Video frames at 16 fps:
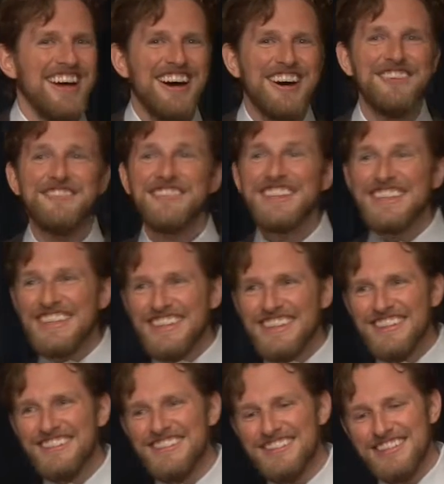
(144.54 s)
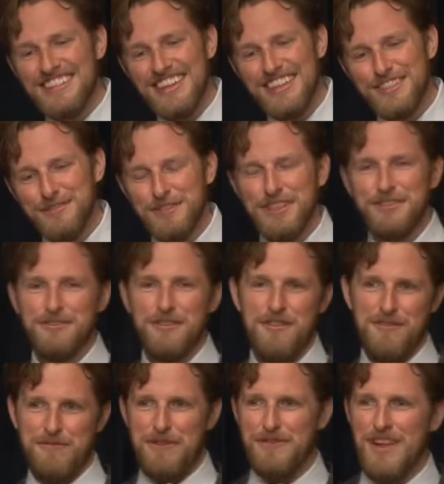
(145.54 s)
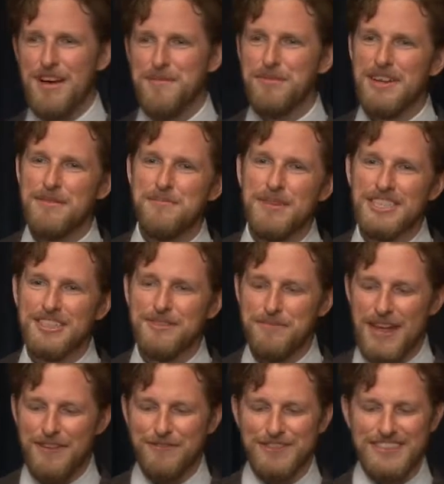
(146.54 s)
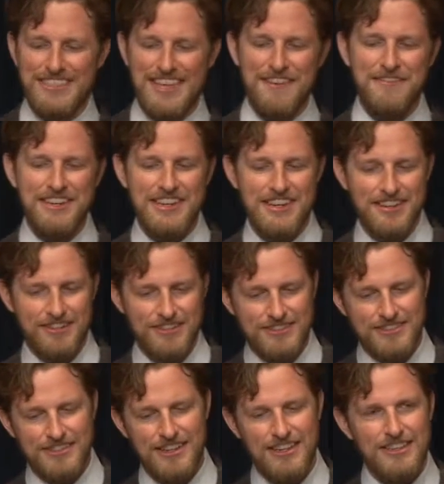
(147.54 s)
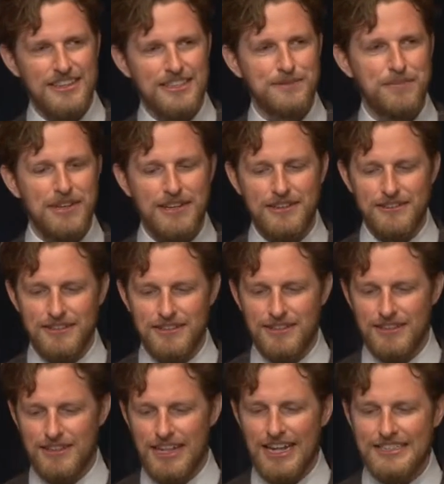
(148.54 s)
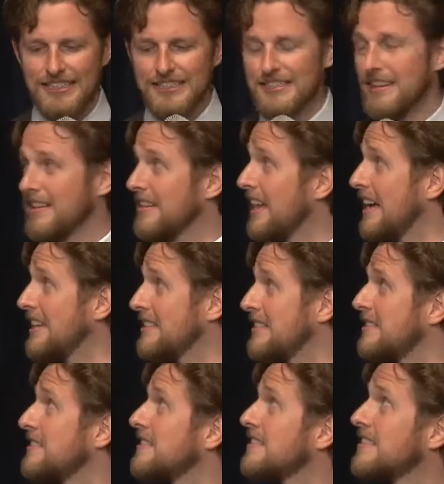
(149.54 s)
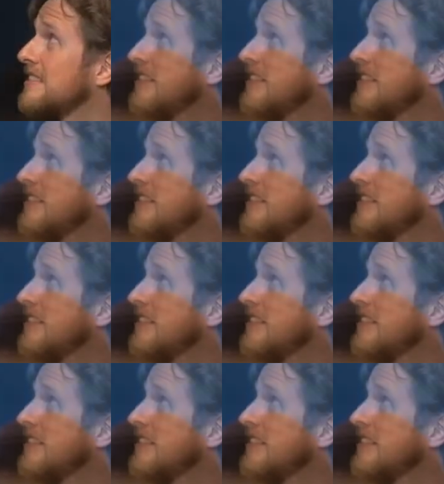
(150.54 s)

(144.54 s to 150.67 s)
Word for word: Over the years, it's really grown. We've now been in Mission Bay for seven years, and there's been lots of sunglasses,